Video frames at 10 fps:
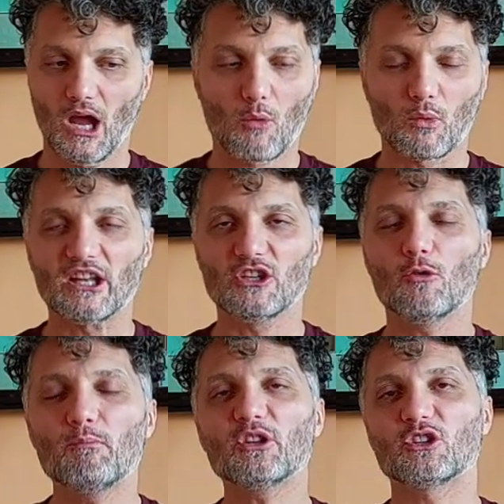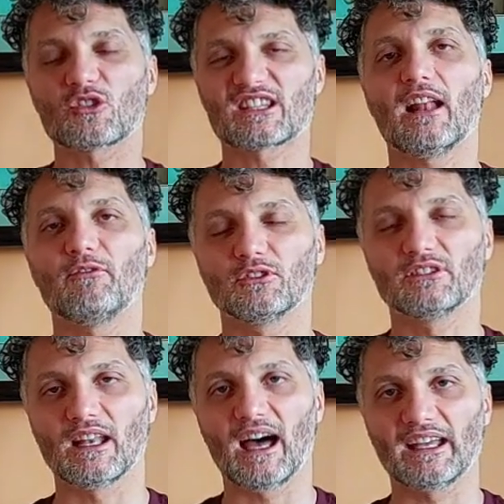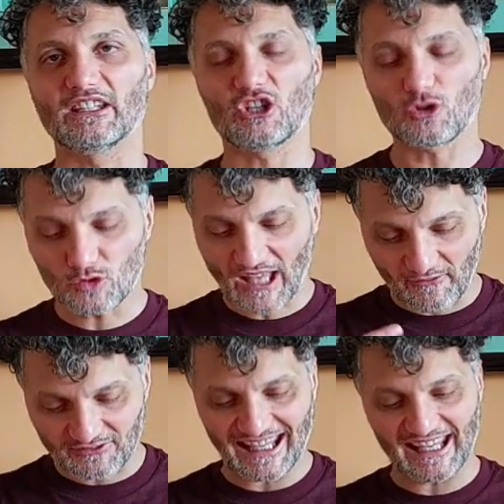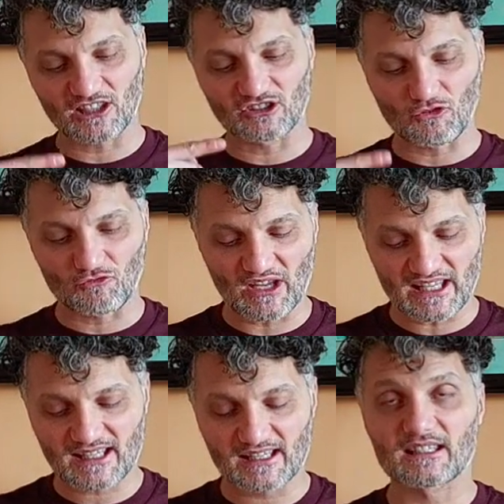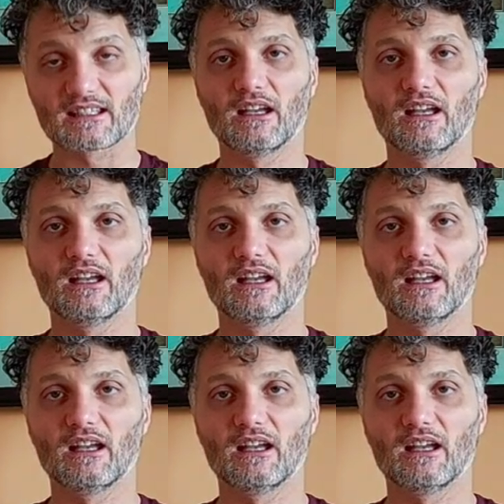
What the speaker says: Well, you put yourself on the line. You have taken the risks.